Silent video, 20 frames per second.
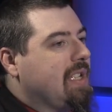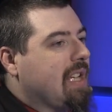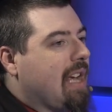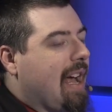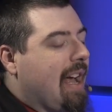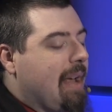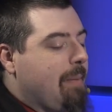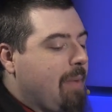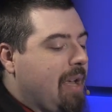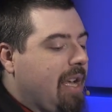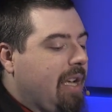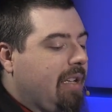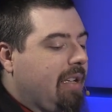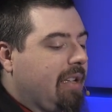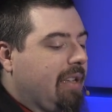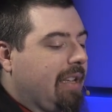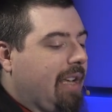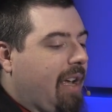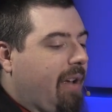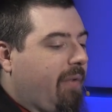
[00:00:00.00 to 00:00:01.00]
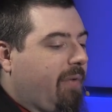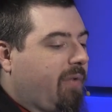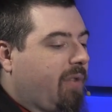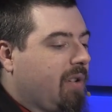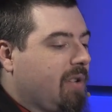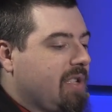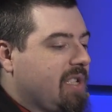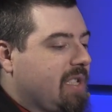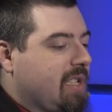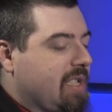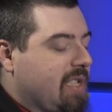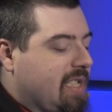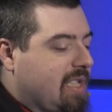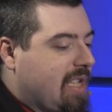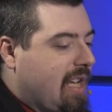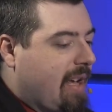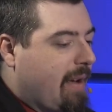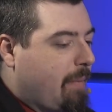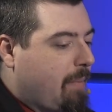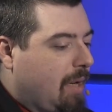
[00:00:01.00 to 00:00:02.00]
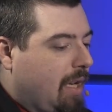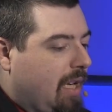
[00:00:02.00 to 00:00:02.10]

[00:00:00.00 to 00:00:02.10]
I made that first step,